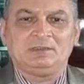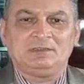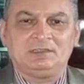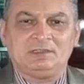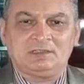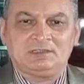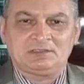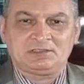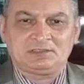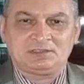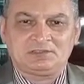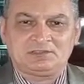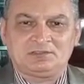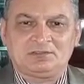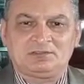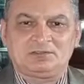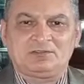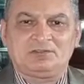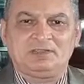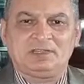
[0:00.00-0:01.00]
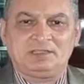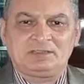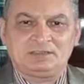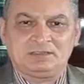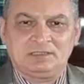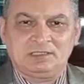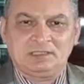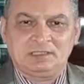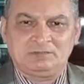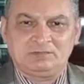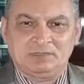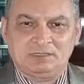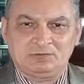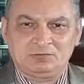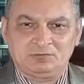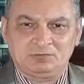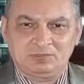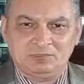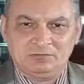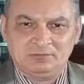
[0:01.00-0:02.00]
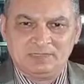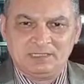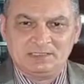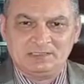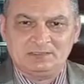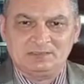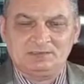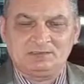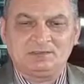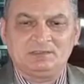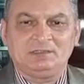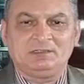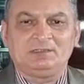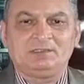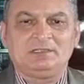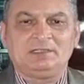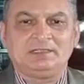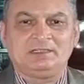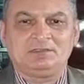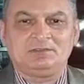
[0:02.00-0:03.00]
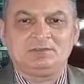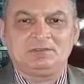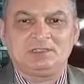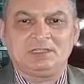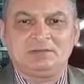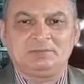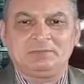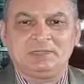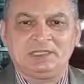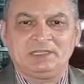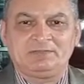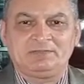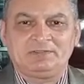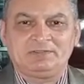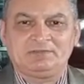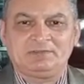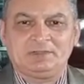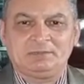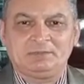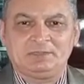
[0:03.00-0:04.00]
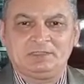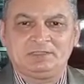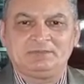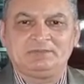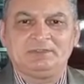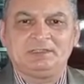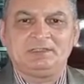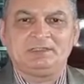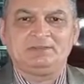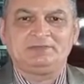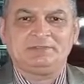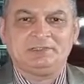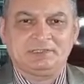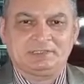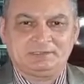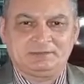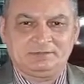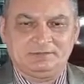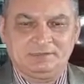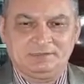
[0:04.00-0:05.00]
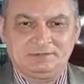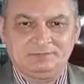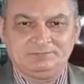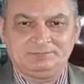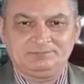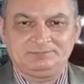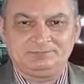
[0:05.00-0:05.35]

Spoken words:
English resource that anyone could imagine, and you can benefit from it very effectively.